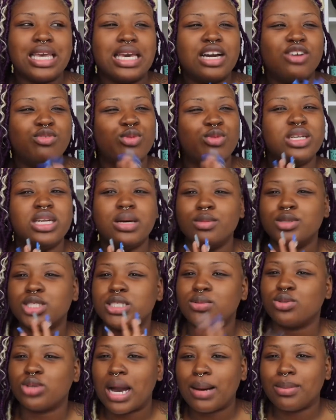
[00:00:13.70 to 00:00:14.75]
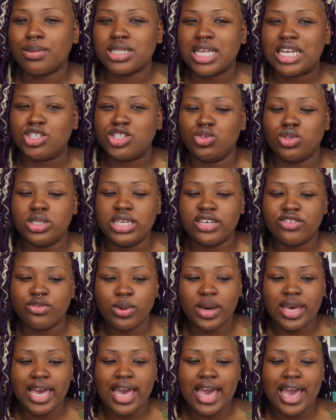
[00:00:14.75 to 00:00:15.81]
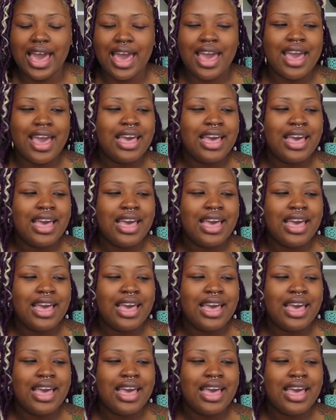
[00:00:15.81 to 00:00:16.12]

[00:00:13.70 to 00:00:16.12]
of what number of subscribers I should do the giveaway at.